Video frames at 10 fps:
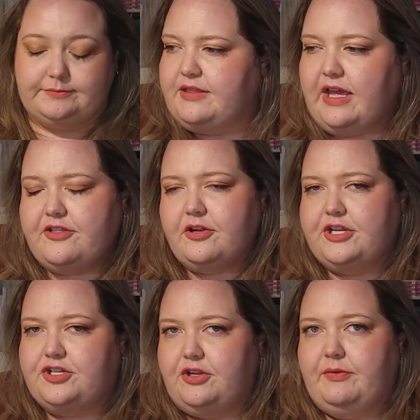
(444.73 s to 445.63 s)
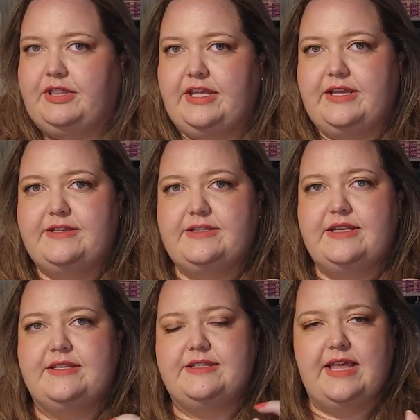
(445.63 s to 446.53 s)
The other issue with this
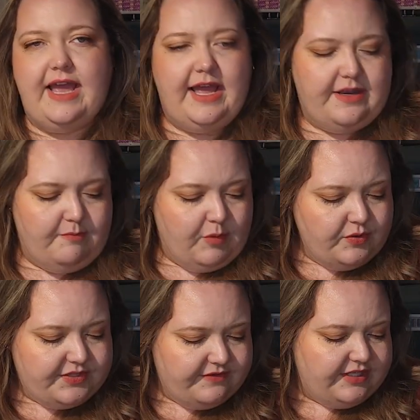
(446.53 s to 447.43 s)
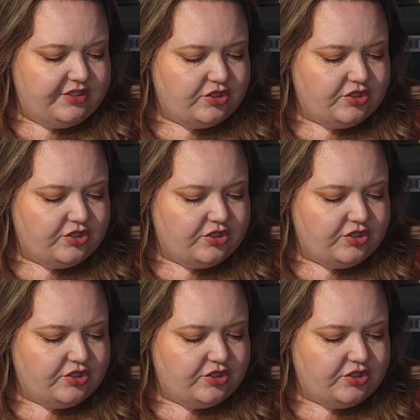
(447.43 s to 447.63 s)
is that most of these